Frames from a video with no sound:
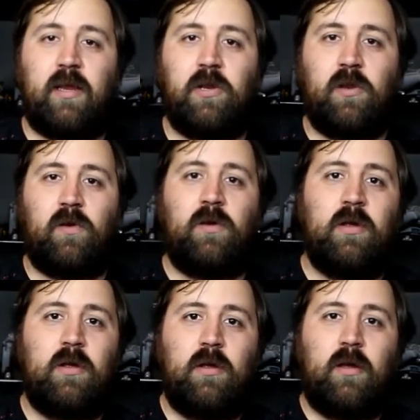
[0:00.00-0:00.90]
You know,
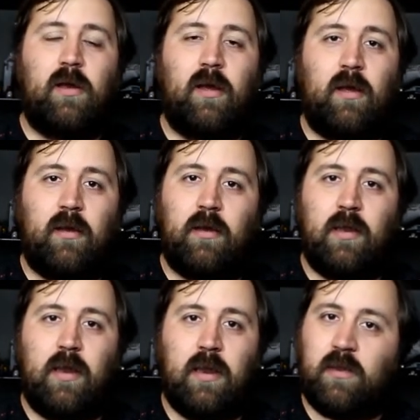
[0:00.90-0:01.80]
uh,
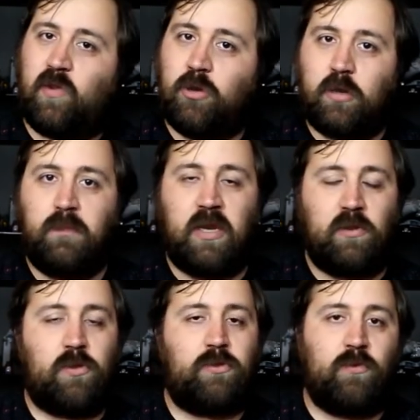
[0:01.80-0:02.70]
it took me
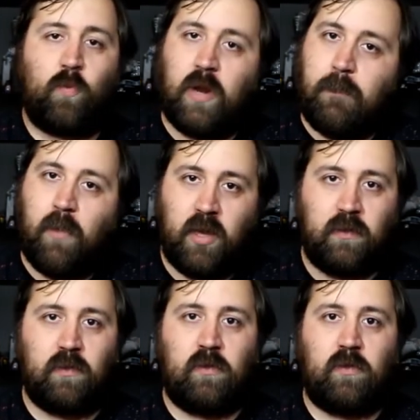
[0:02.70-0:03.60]
three
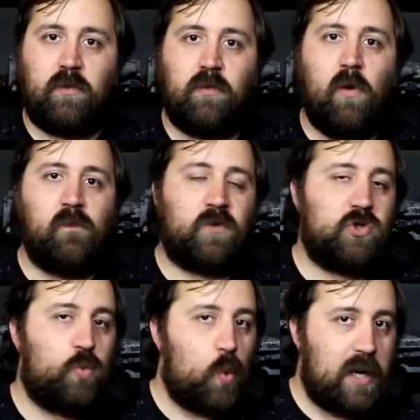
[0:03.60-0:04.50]
months, over
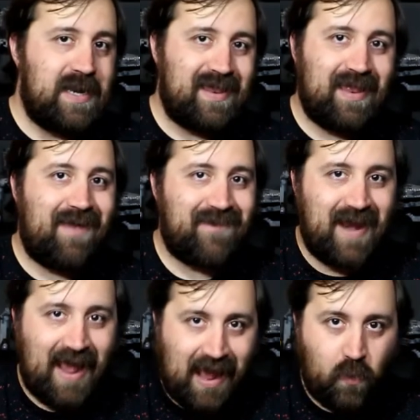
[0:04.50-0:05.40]

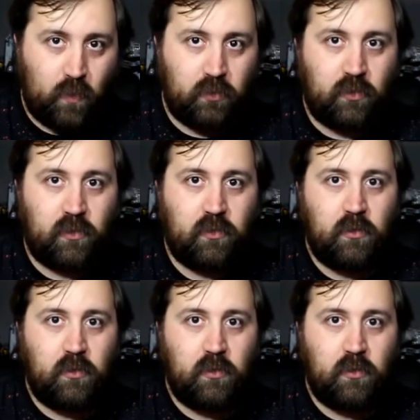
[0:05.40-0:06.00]
27 hours,